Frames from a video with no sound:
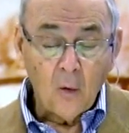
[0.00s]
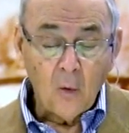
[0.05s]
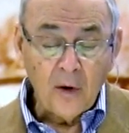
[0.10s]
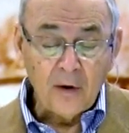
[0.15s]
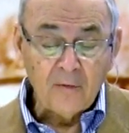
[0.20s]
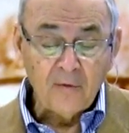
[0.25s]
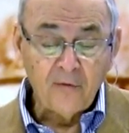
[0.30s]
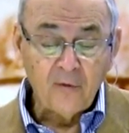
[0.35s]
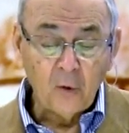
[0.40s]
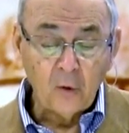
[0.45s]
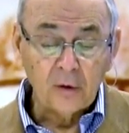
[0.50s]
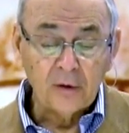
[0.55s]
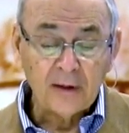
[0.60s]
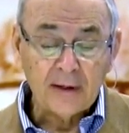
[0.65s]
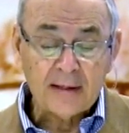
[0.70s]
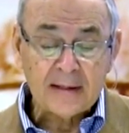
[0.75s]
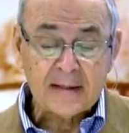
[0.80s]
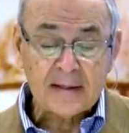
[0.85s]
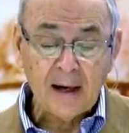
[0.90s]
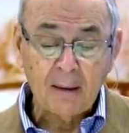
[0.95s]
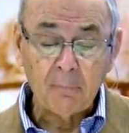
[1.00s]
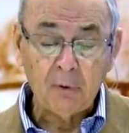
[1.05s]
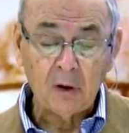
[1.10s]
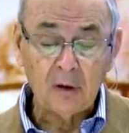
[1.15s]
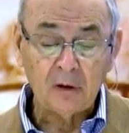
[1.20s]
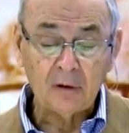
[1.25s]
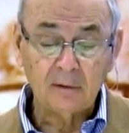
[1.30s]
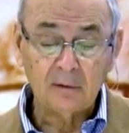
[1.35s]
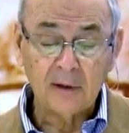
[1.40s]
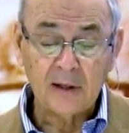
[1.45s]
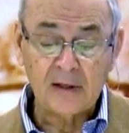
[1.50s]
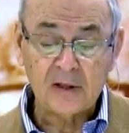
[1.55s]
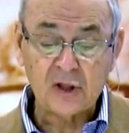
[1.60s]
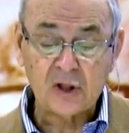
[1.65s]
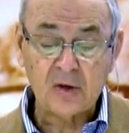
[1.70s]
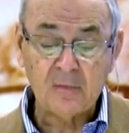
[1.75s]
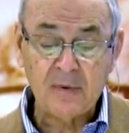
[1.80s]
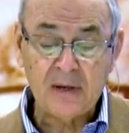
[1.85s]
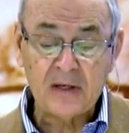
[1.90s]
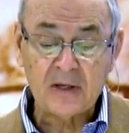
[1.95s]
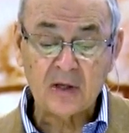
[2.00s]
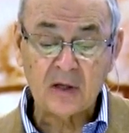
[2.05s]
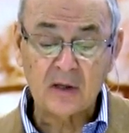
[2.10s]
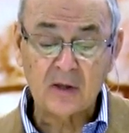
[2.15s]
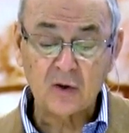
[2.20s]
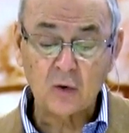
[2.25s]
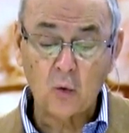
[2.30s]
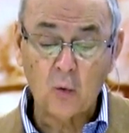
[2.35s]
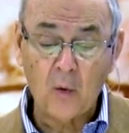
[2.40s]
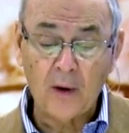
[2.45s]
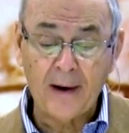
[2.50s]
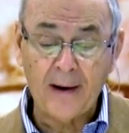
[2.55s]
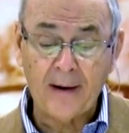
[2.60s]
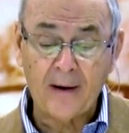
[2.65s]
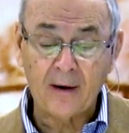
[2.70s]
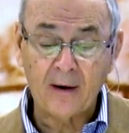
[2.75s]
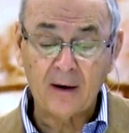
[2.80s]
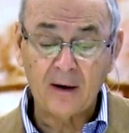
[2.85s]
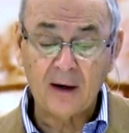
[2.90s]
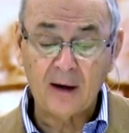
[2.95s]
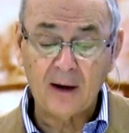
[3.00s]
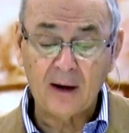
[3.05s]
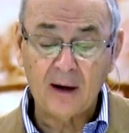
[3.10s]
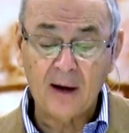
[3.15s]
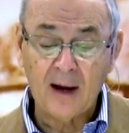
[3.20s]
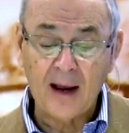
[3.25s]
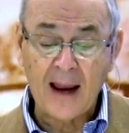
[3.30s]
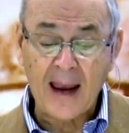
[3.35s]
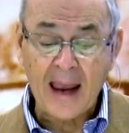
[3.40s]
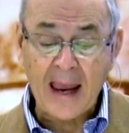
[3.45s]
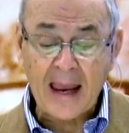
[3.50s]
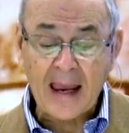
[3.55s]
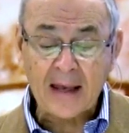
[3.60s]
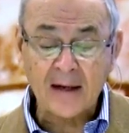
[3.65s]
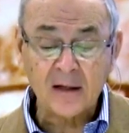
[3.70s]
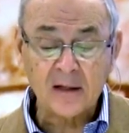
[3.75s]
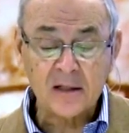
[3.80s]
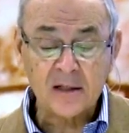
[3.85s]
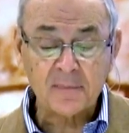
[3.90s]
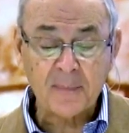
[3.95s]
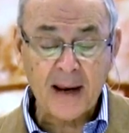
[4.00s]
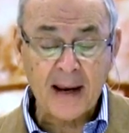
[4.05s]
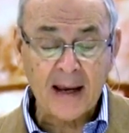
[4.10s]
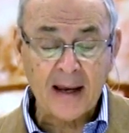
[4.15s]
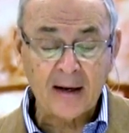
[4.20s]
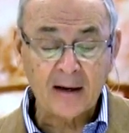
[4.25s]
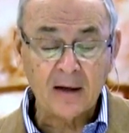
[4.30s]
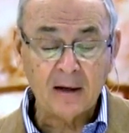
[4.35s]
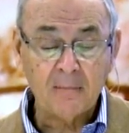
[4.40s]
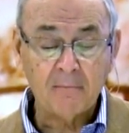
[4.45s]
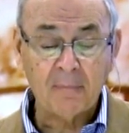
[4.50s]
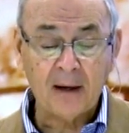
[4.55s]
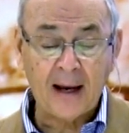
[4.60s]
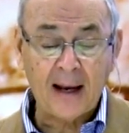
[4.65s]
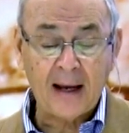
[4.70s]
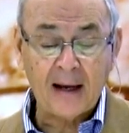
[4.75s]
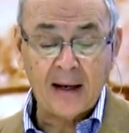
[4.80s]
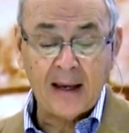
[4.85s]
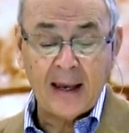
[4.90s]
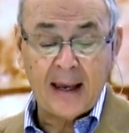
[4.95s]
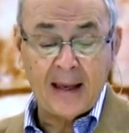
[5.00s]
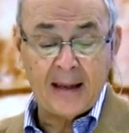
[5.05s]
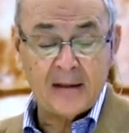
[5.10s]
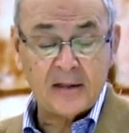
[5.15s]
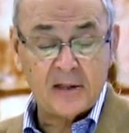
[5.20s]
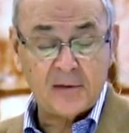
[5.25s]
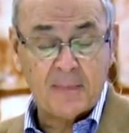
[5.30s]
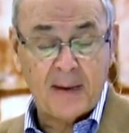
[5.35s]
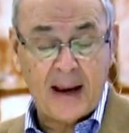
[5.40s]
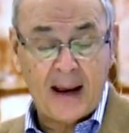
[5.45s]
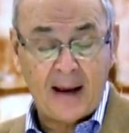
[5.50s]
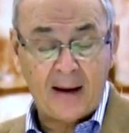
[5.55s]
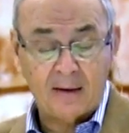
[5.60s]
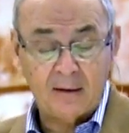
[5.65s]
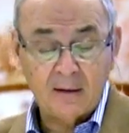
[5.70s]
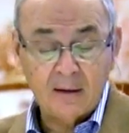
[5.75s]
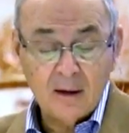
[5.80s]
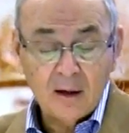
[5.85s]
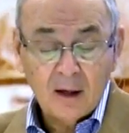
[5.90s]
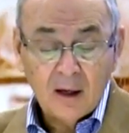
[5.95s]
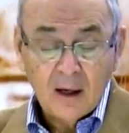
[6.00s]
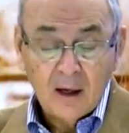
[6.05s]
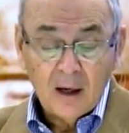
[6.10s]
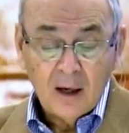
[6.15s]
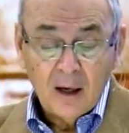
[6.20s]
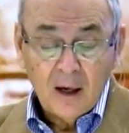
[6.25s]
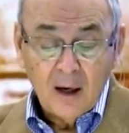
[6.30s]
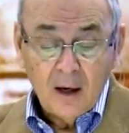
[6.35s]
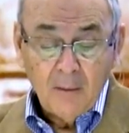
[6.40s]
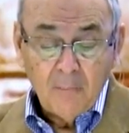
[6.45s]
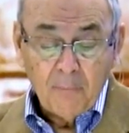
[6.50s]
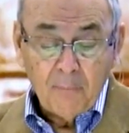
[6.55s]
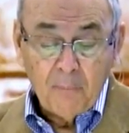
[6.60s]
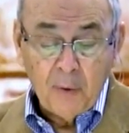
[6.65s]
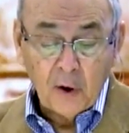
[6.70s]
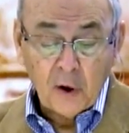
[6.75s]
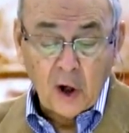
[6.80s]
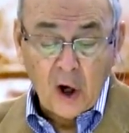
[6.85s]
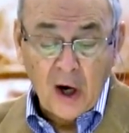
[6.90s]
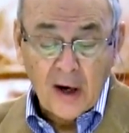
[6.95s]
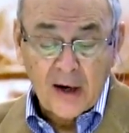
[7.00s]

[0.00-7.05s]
When folded double, it's to be square, a hand span by a hand span. Put